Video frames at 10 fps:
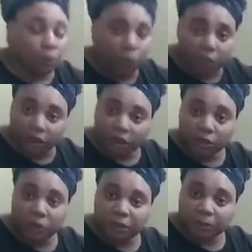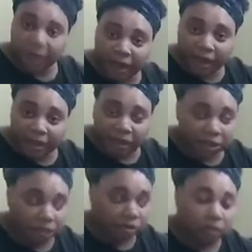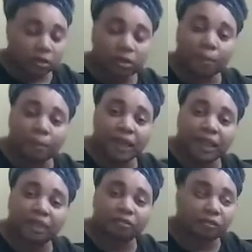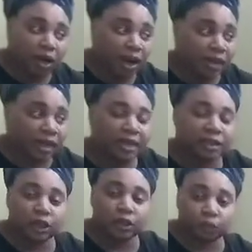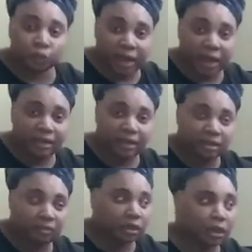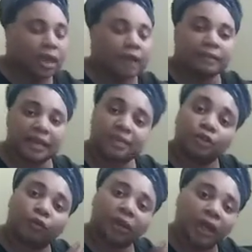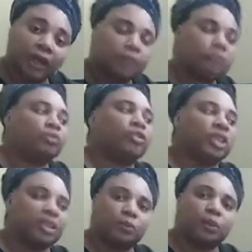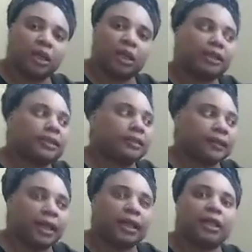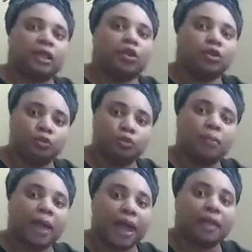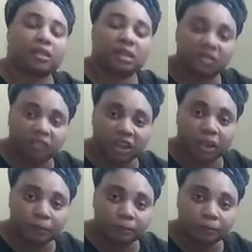When they do Spanish, Monday and Friday as a group activity, that's graded just what it is, a daily group activity.